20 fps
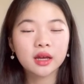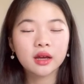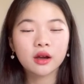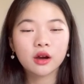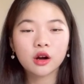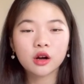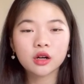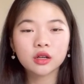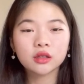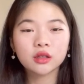
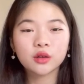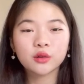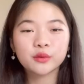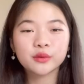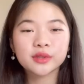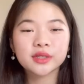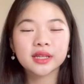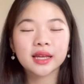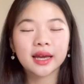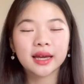car
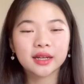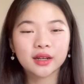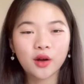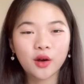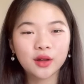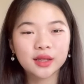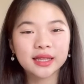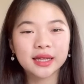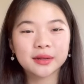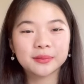loans, and
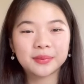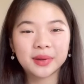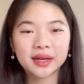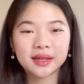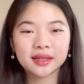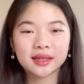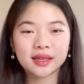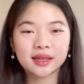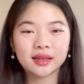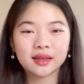online
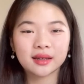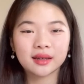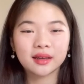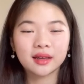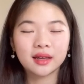banking.